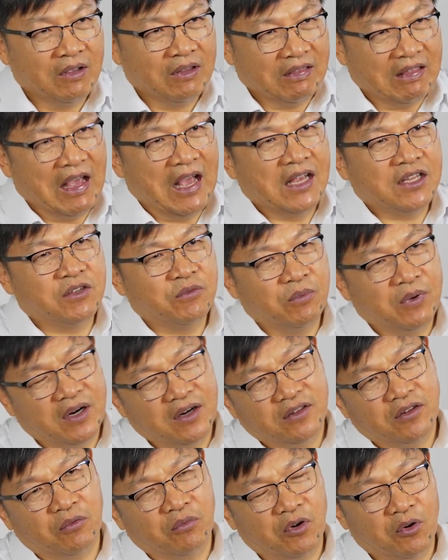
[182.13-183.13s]
That's where
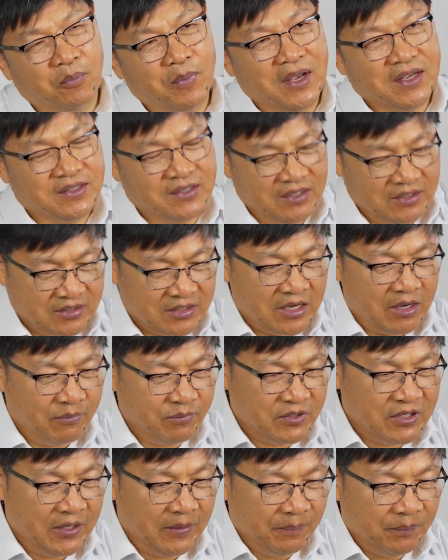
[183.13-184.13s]
the robustness
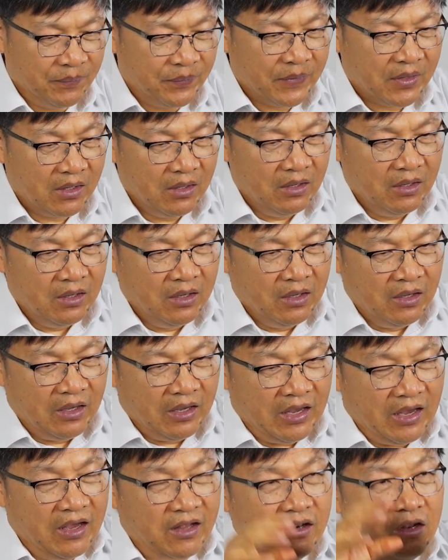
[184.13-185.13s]
comes in.
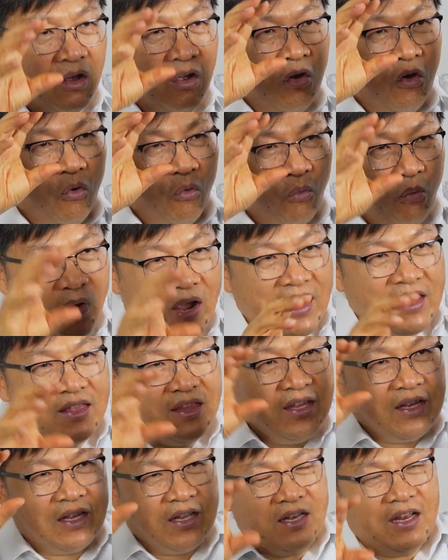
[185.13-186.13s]
And when
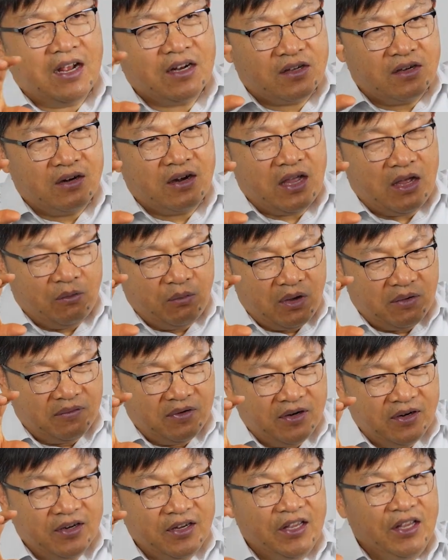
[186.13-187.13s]
the conductor,
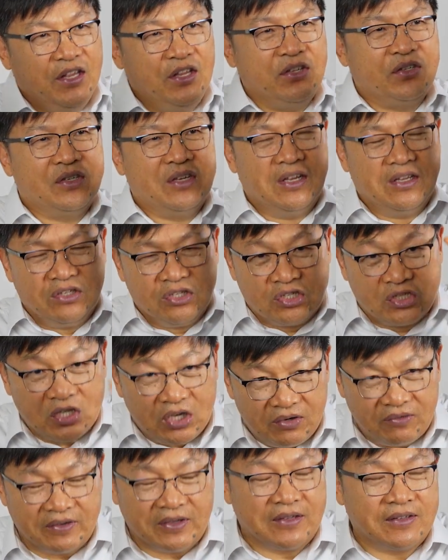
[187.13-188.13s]
however, is in
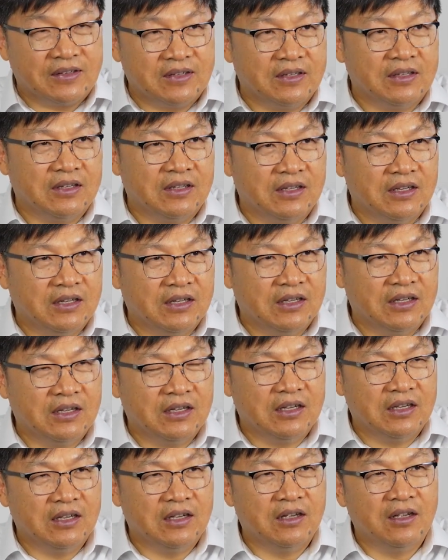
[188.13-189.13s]
service,
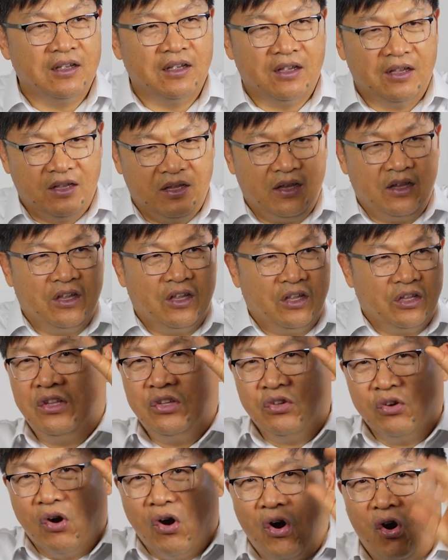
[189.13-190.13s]

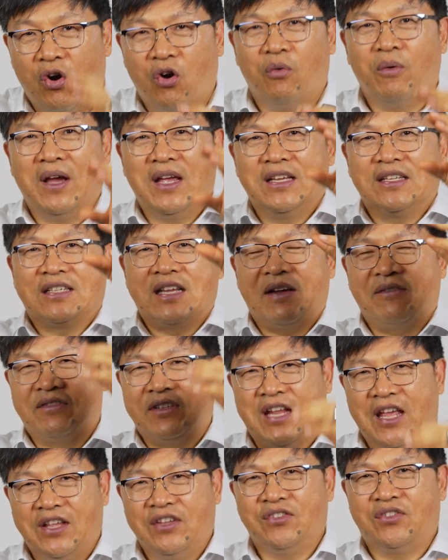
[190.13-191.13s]
you always have
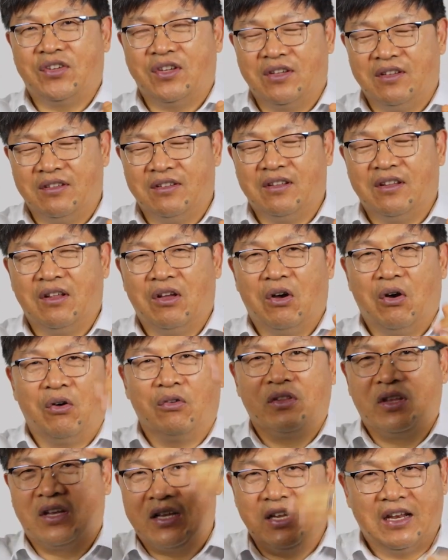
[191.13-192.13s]
tension
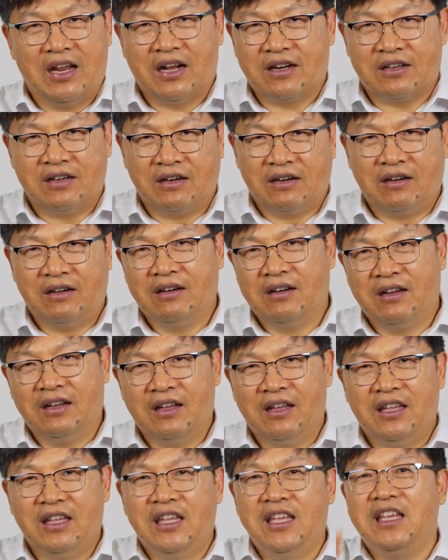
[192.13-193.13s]
on the conductor,
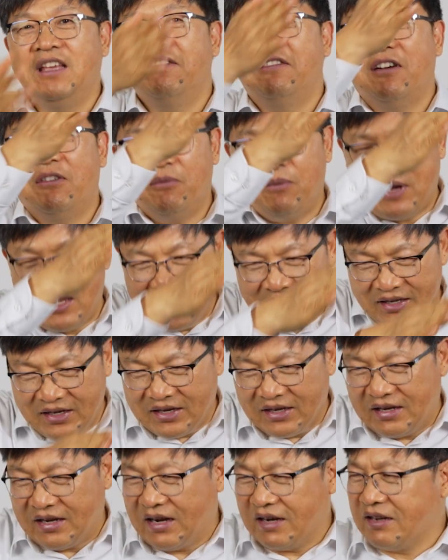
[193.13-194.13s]
even when the
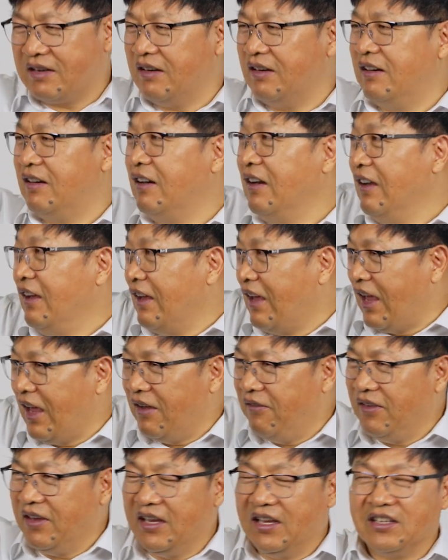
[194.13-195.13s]
conductor
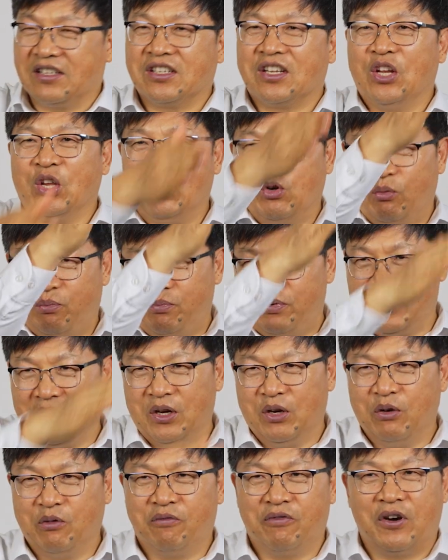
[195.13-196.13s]
having a slope,
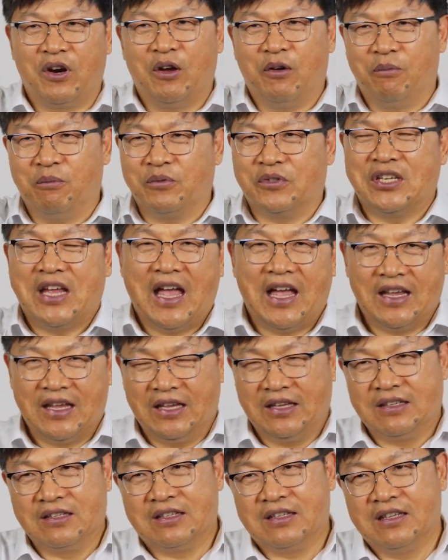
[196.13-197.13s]
from
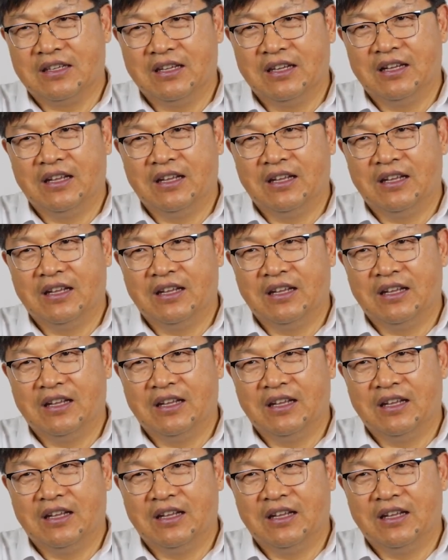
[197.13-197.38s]
saggings.